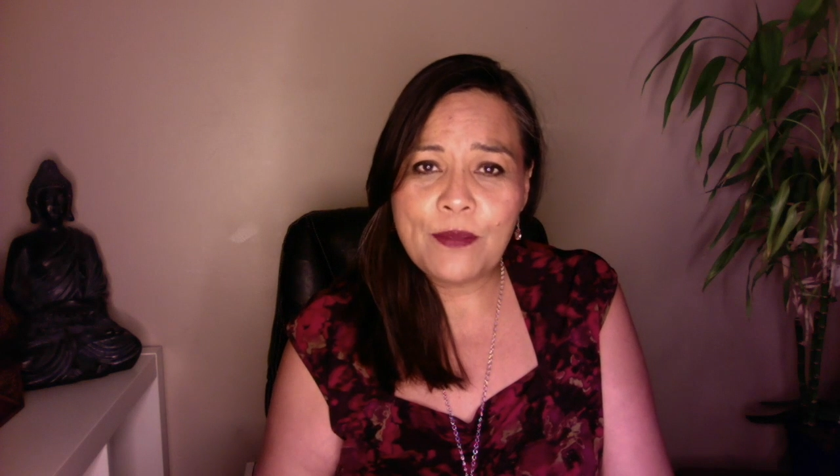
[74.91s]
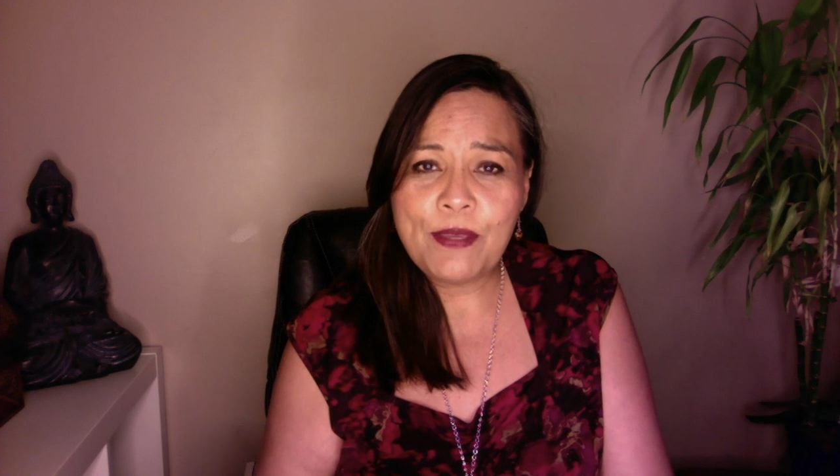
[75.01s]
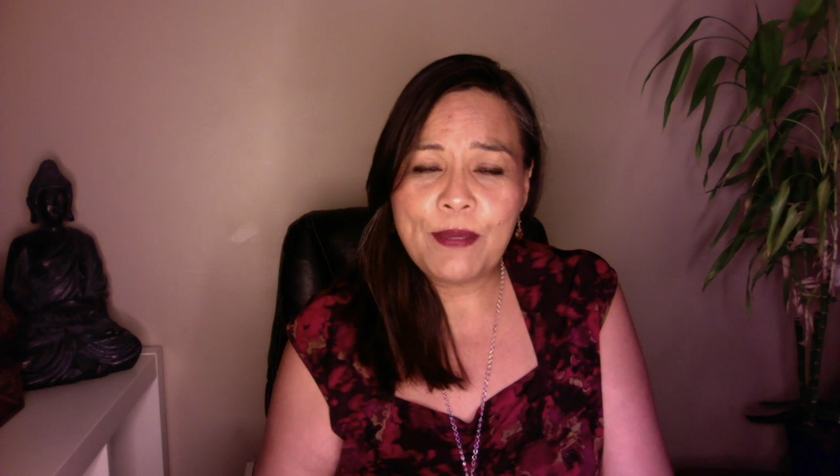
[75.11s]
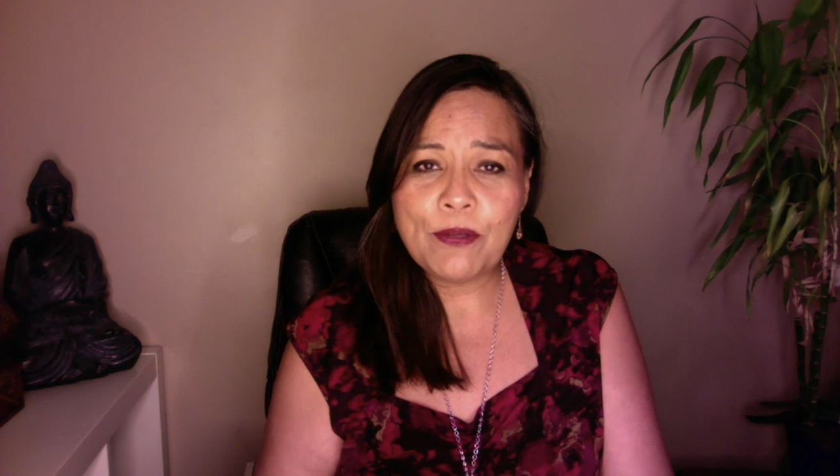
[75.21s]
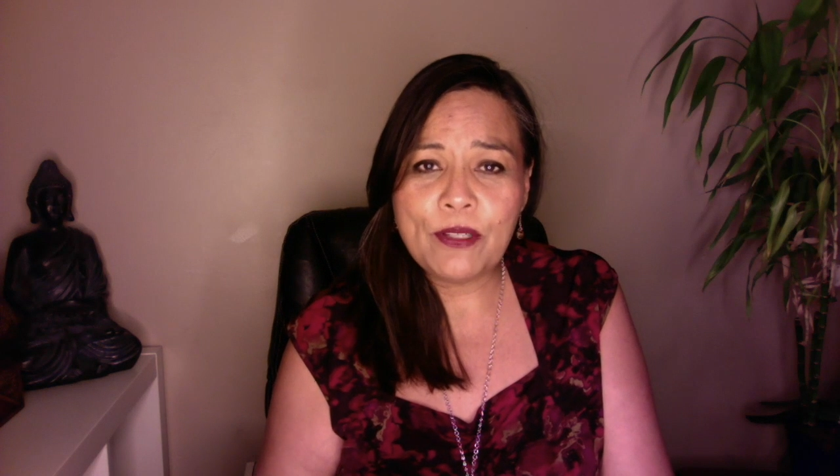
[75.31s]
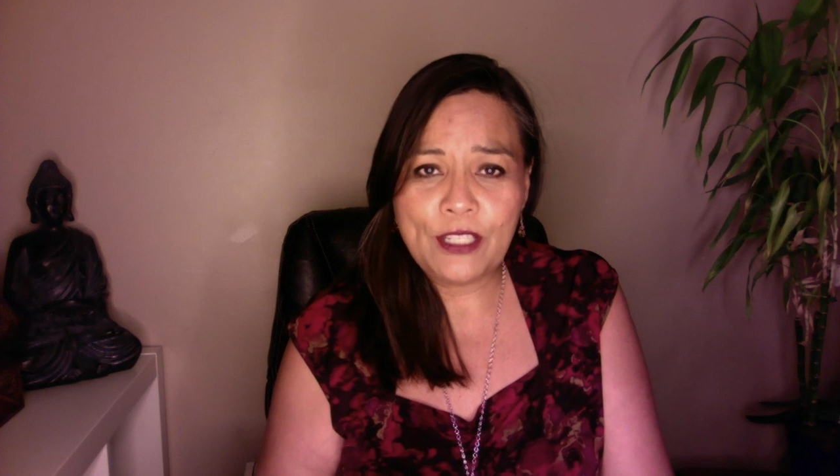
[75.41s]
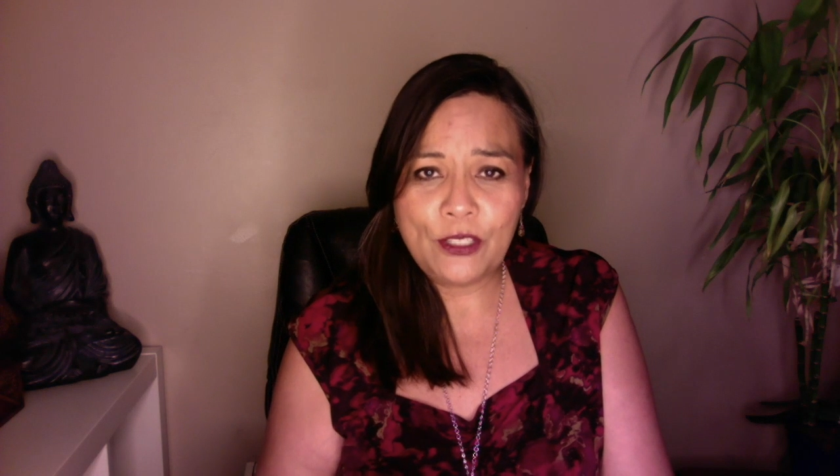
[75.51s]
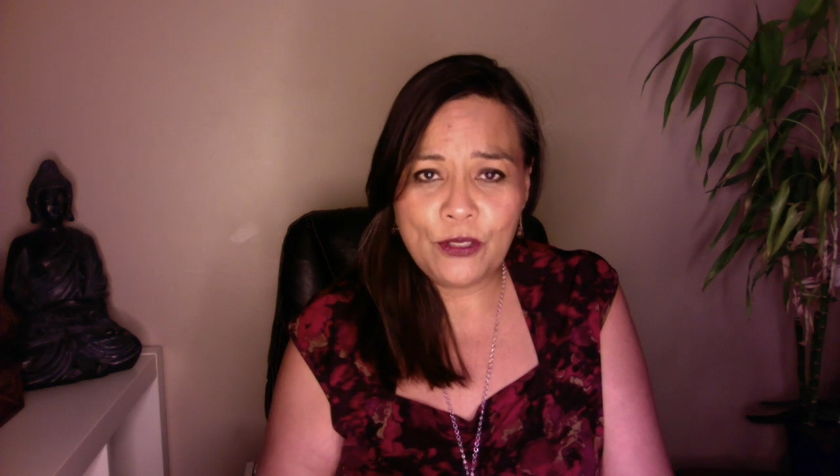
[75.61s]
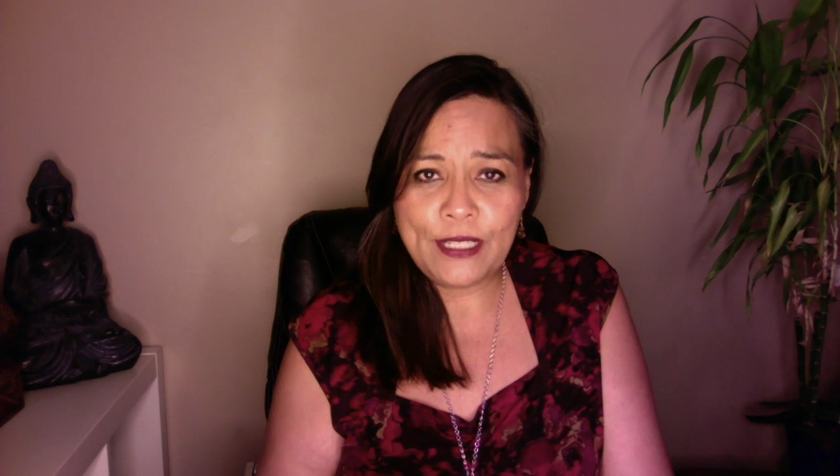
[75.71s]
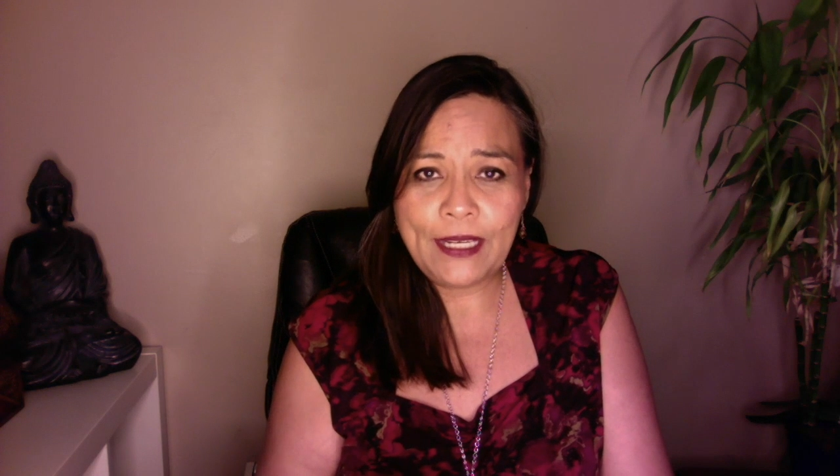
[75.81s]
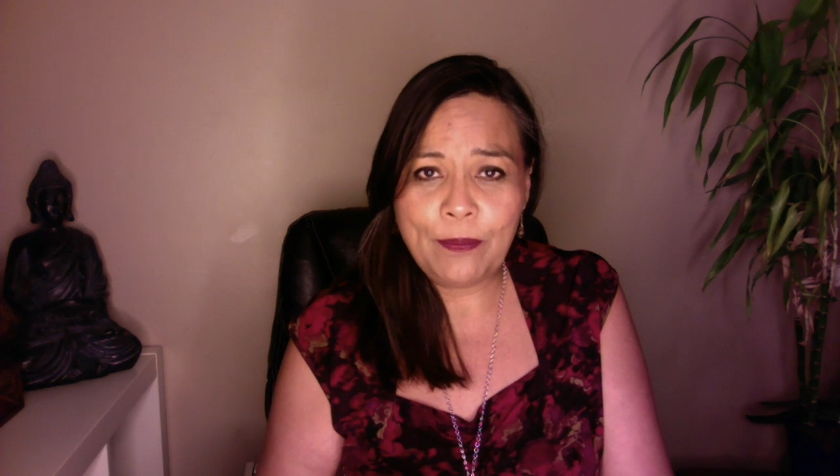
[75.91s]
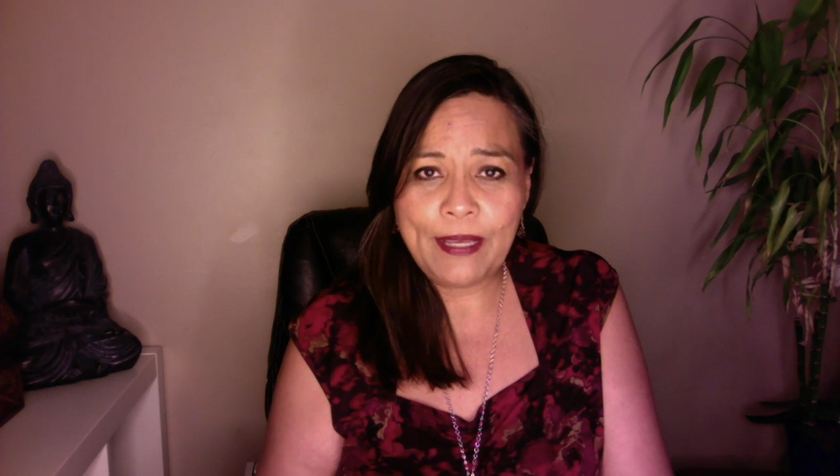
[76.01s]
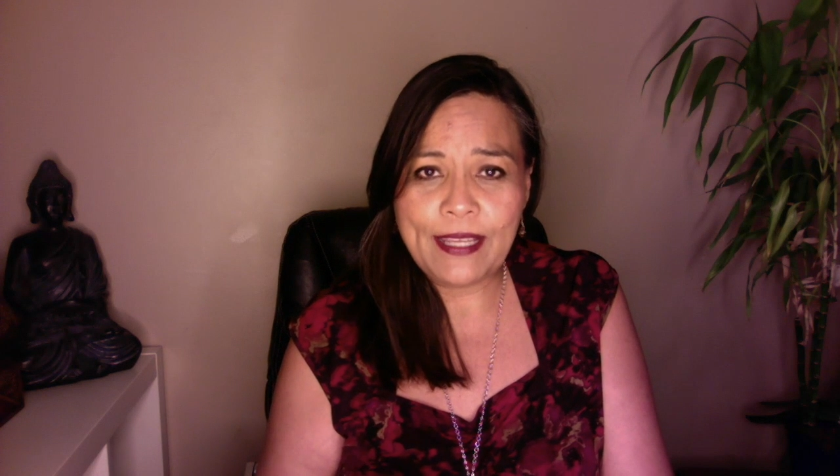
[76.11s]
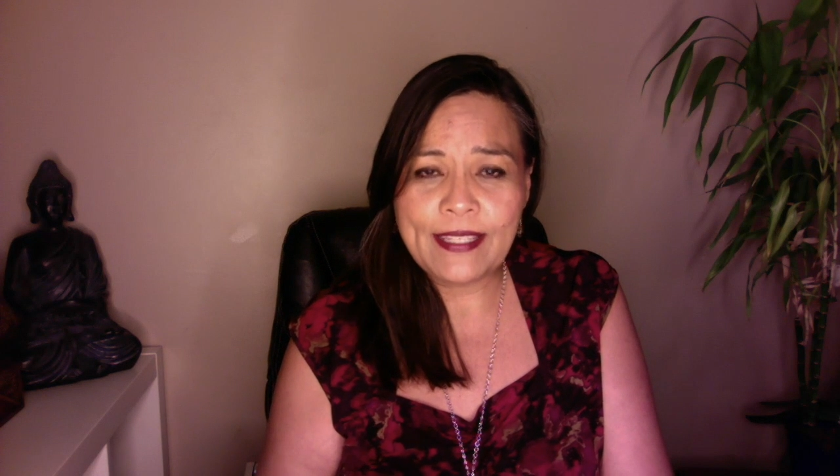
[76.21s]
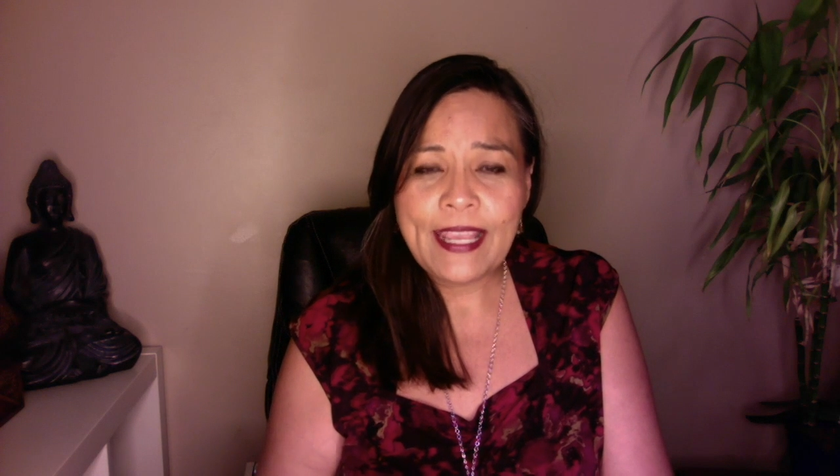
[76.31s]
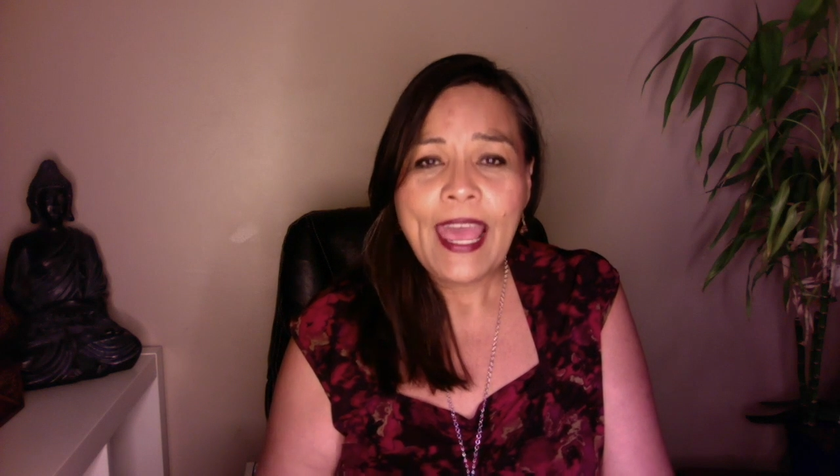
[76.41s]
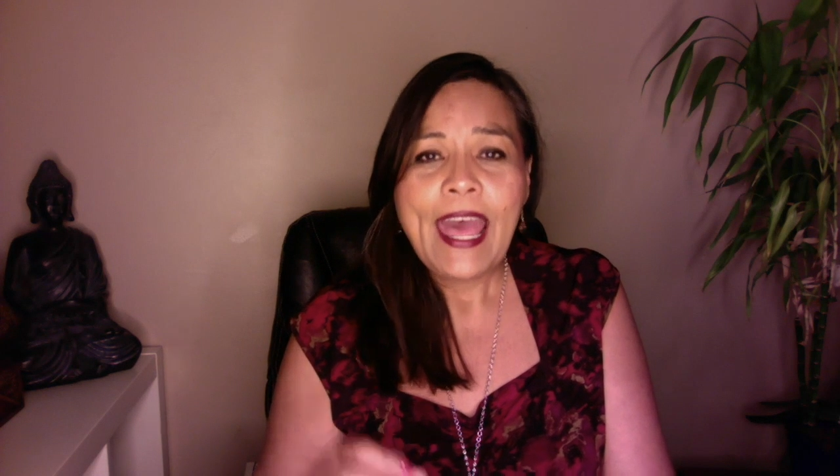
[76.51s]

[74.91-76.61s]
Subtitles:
people in your database?